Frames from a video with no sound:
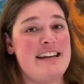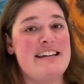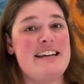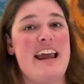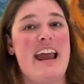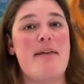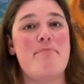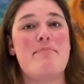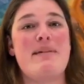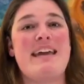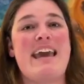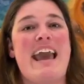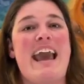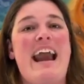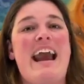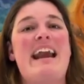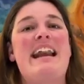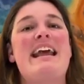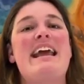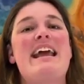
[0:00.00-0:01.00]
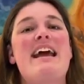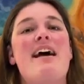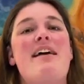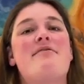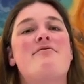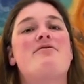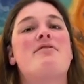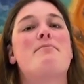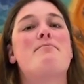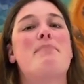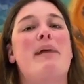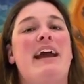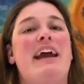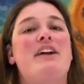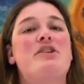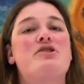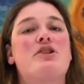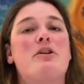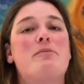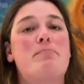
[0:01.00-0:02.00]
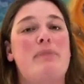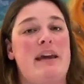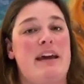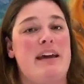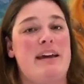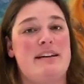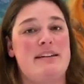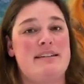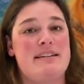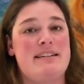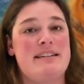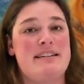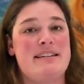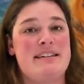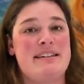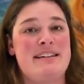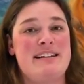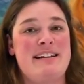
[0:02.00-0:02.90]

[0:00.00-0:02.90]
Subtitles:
name me any of the major peaks